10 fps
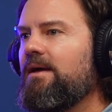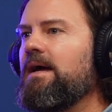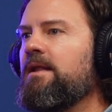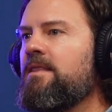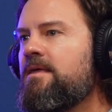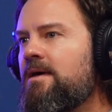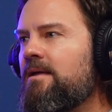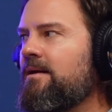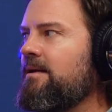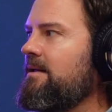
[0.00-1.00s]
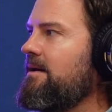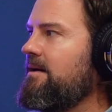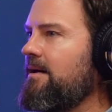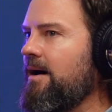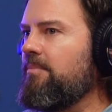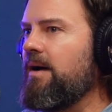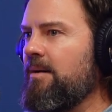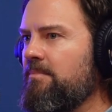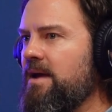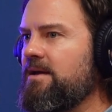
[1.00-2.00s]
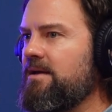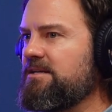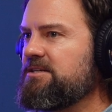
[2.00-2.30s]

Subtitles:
And then I'm making it.